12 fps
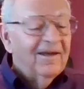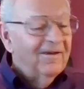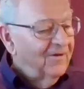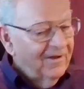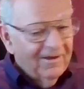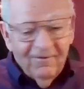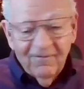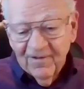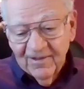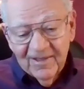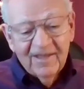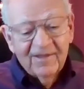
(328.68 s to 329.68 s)

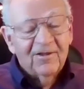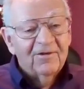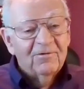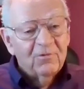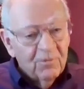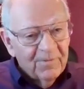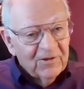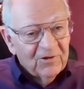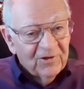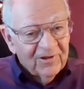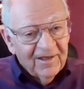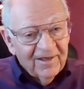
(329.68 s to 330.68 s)
then the
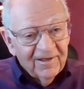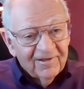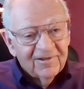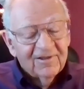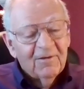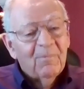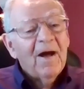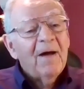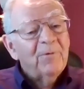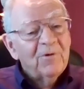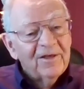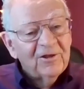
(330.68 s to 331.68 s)
human genetics and the
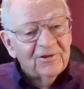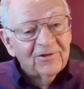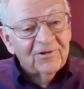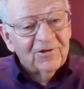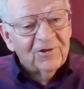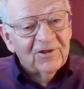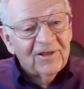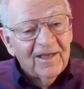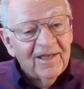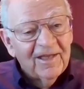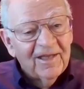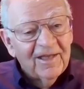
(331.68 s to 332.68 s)
population
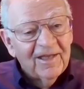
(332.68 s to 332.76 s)
genetics.